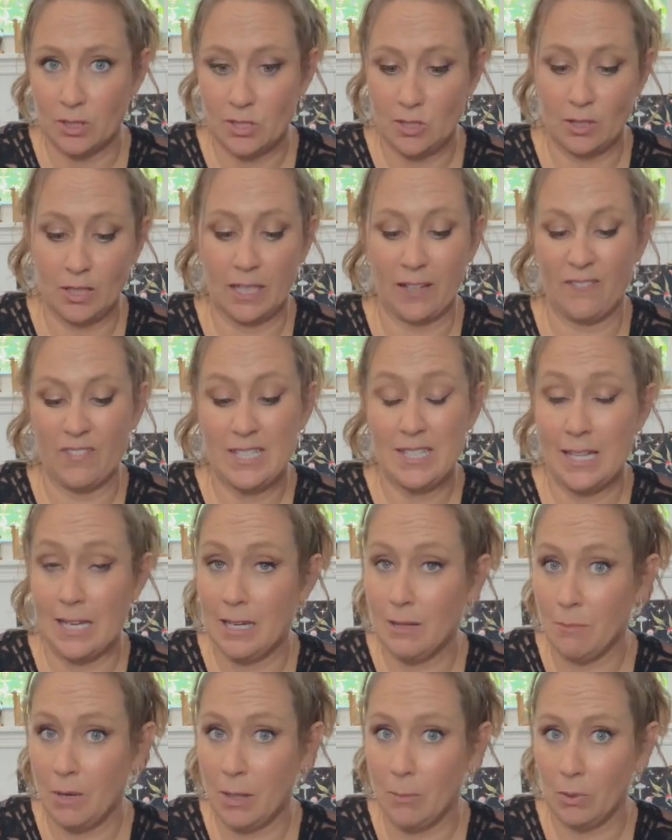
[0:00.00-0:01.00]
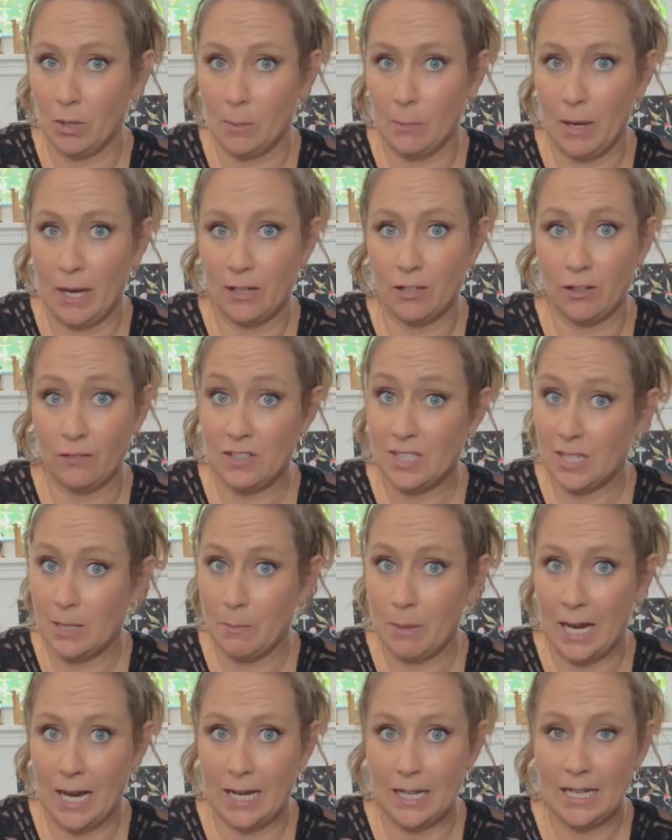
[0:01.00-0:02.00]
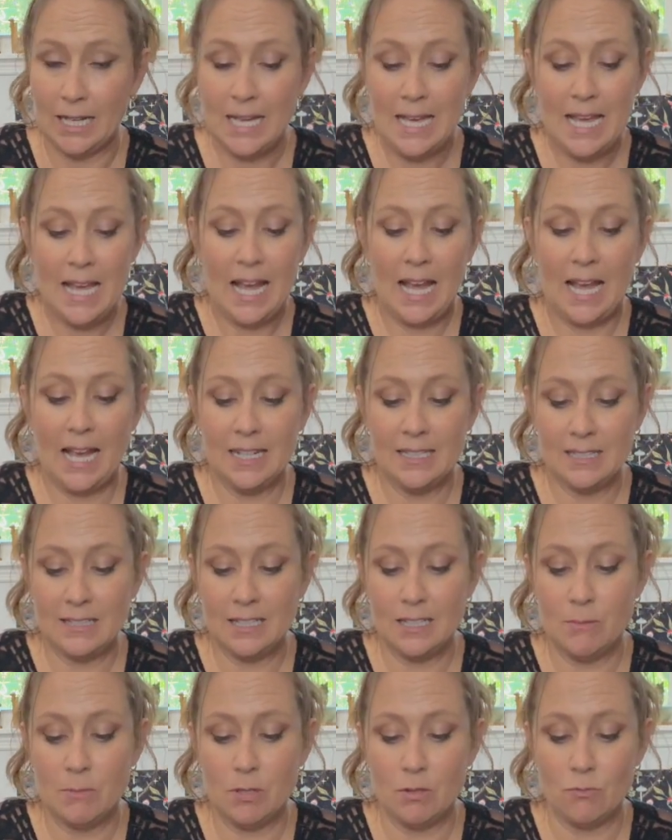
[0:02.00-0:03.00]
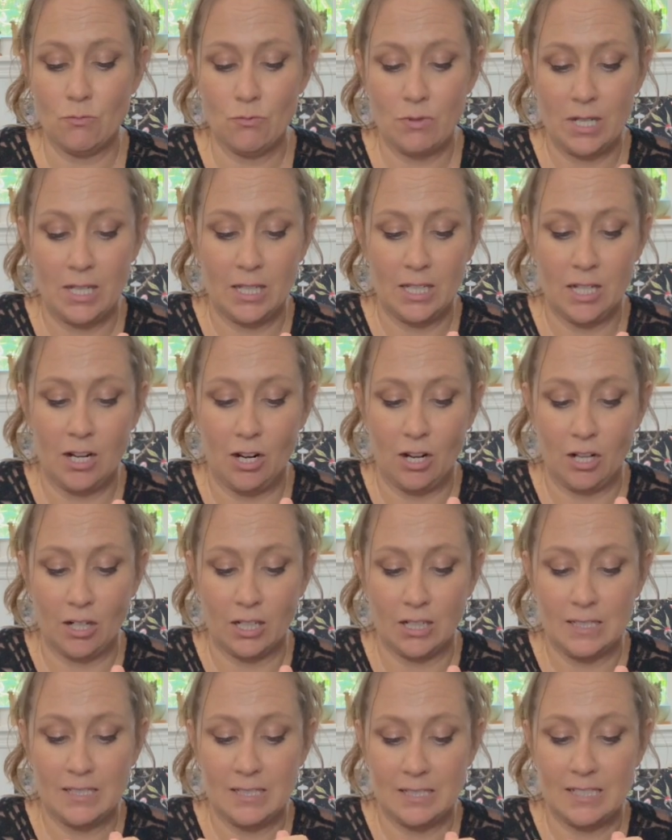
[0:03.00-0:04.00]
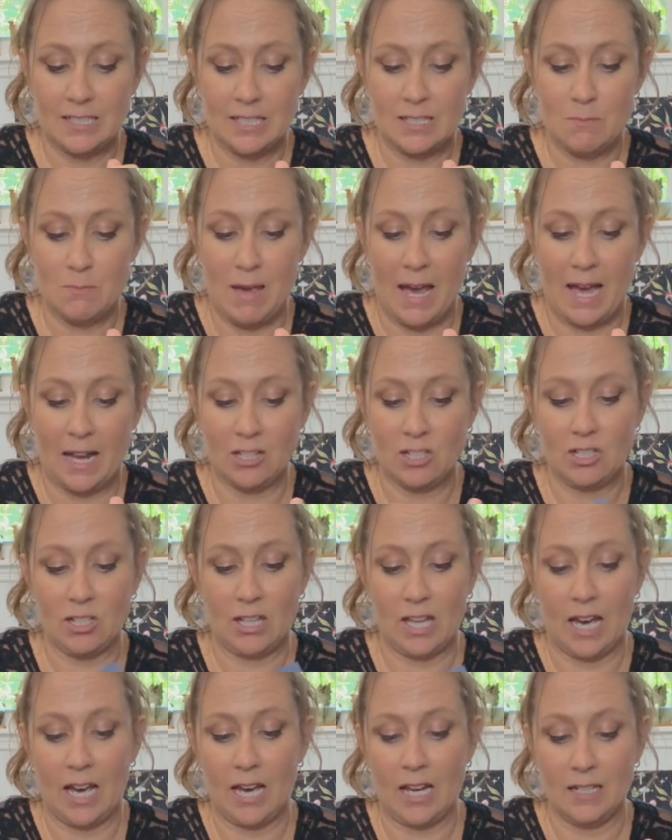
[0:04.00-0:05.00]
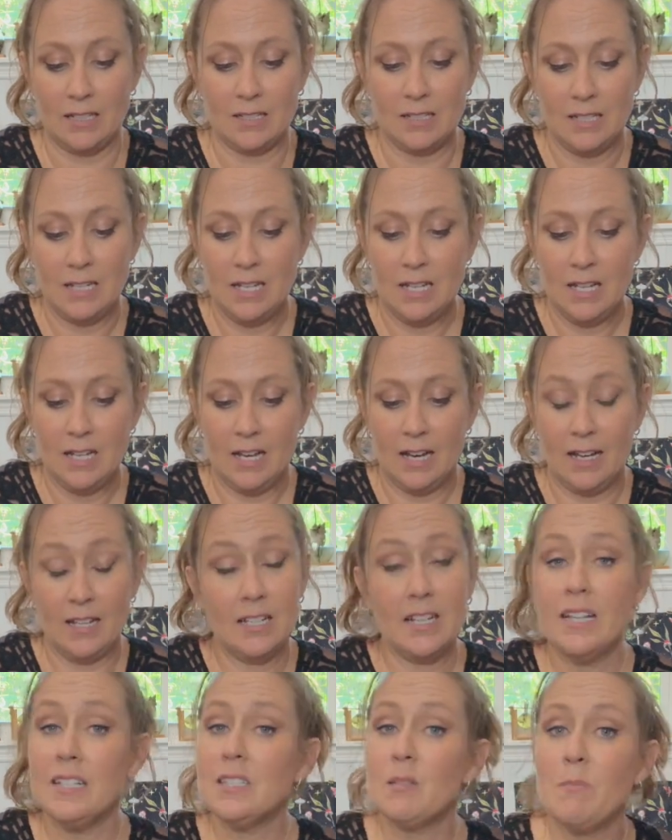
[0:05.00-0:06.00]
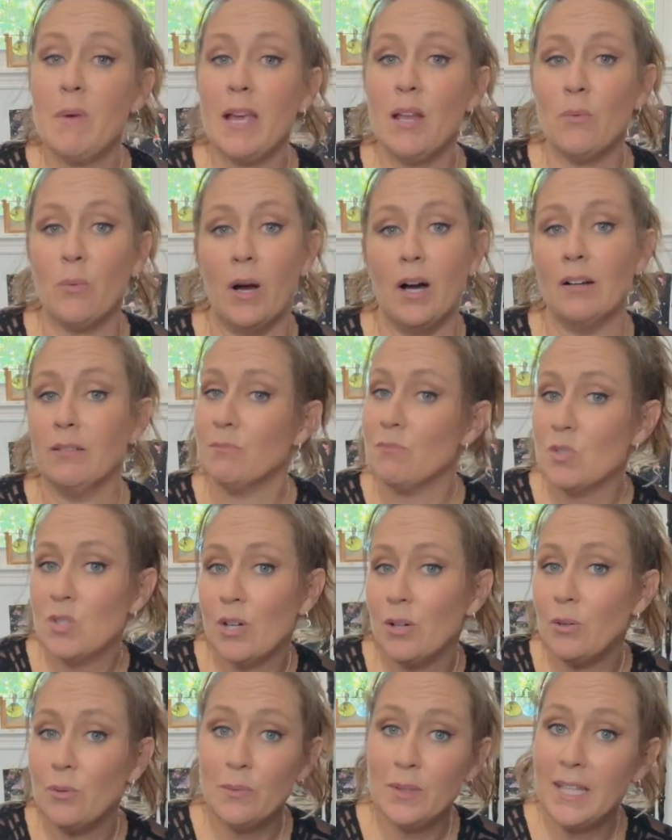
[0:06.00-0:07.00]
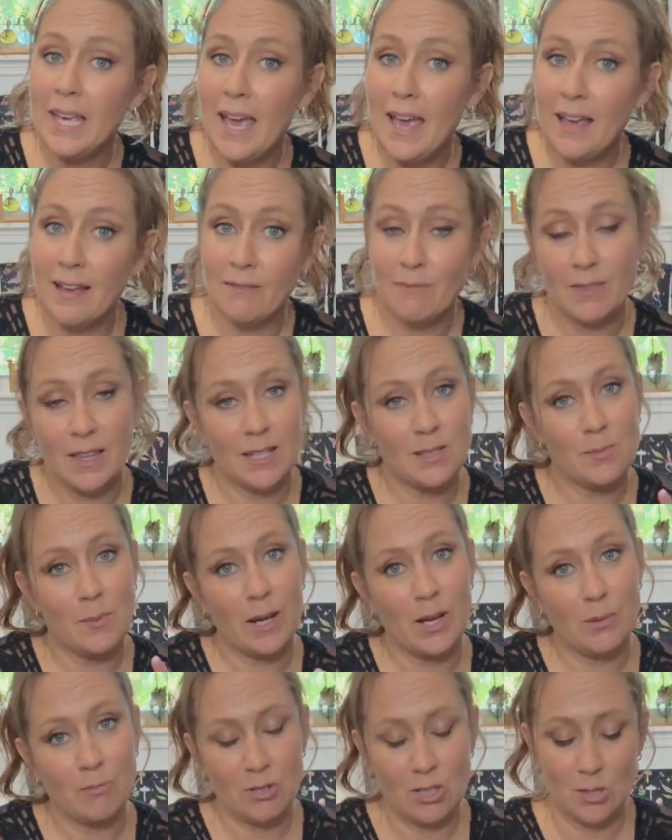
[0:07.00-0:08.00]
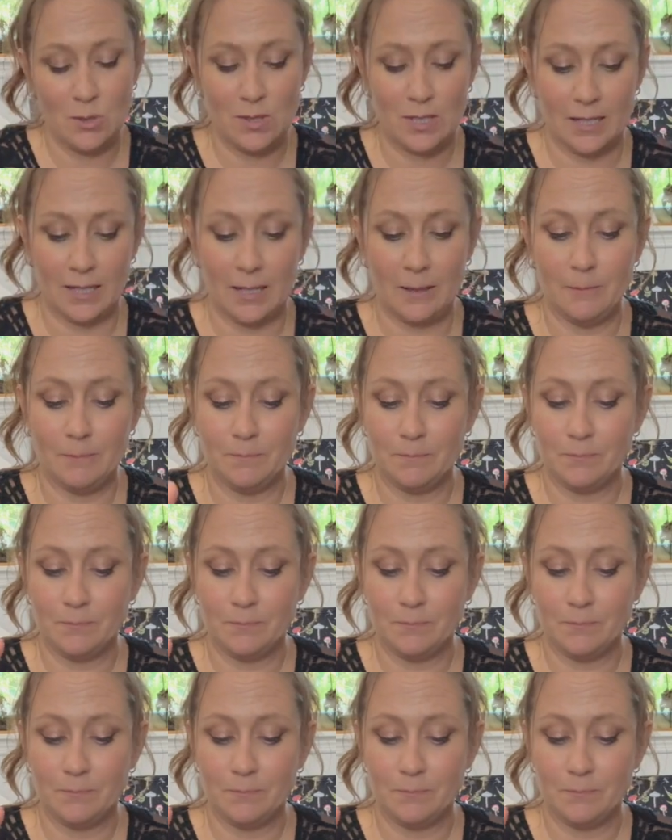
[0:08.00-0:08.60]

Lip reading: So if it's in my book bag or if it's in a bag, it's gonna be really hard to smash that. It's made well, so yay, that's why I'm reusing it.